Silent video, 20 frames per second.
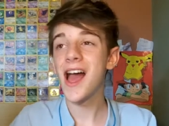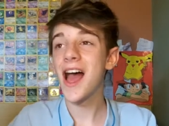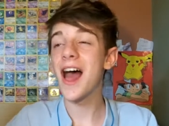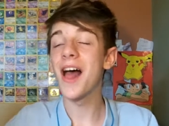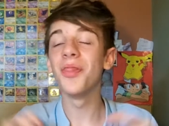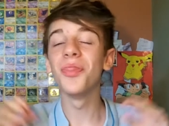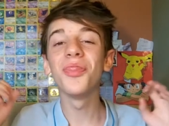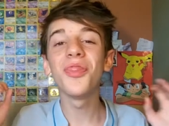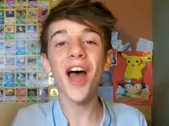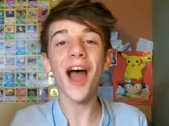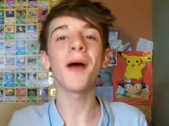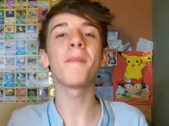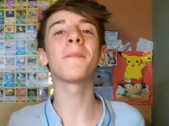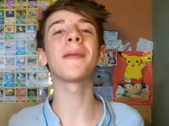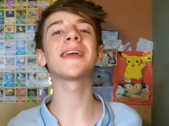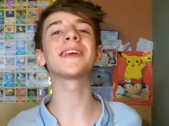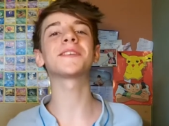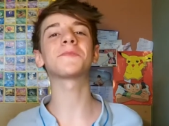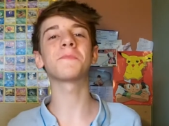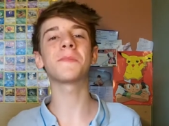And that
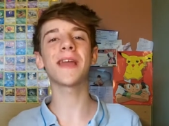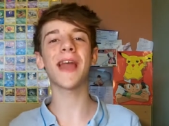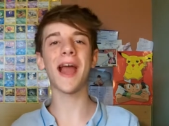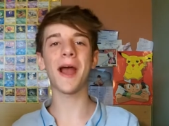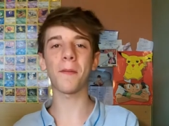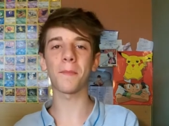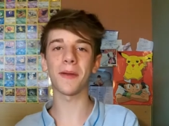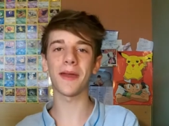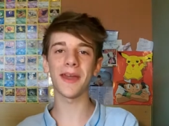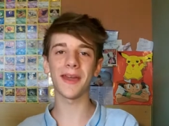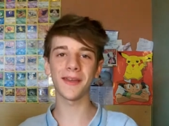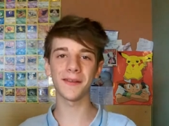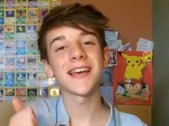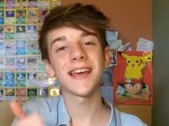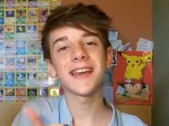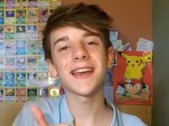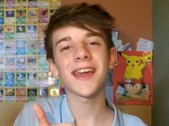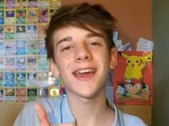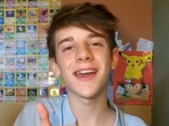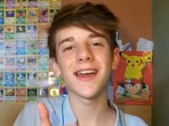makes me happy.
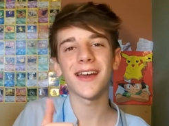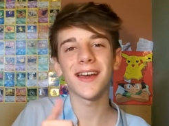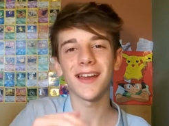Take care,